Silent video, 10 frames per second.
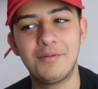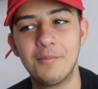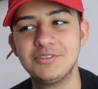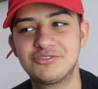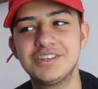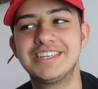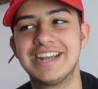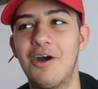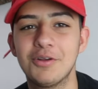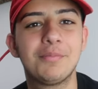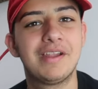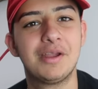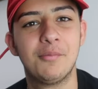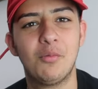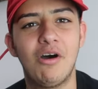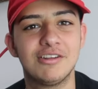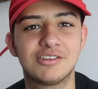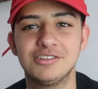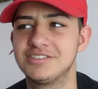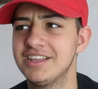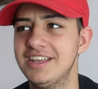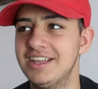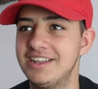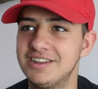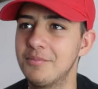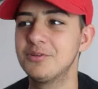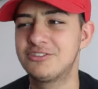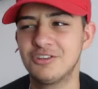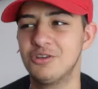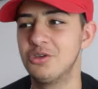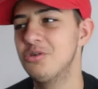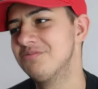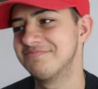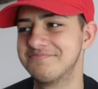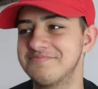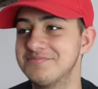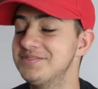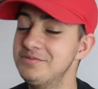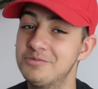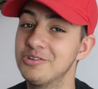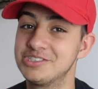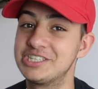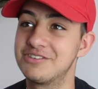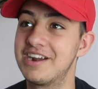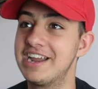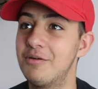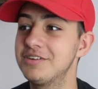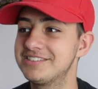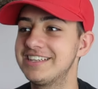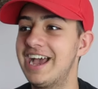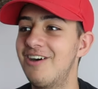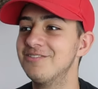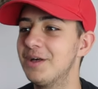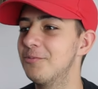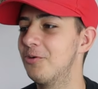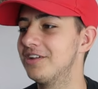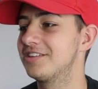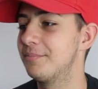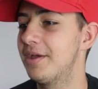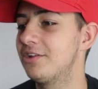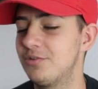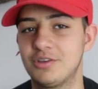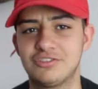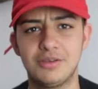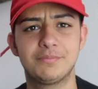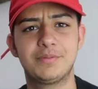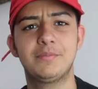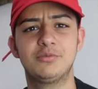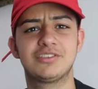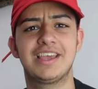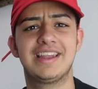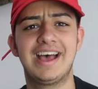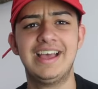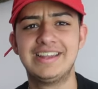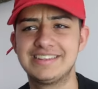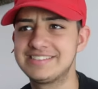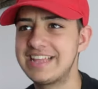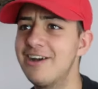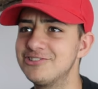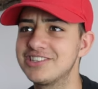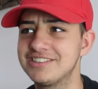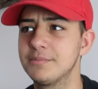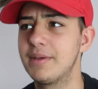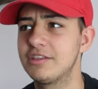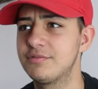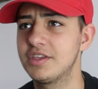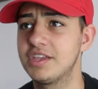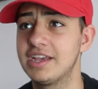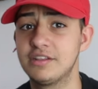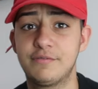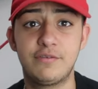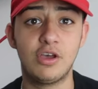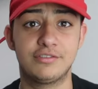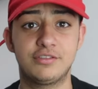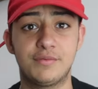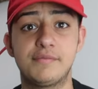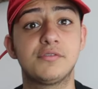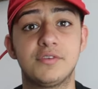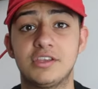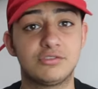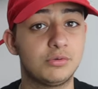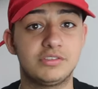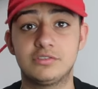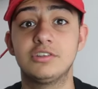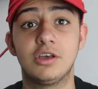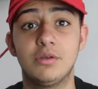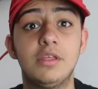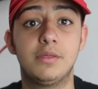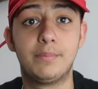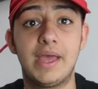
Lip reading: I'm intrigued now. I want to play number 1 because number 2 wasn't great. I want to see how number 1 is compared to it, because some people say that nostalgic is the best thing and the first of everything is always, you know, the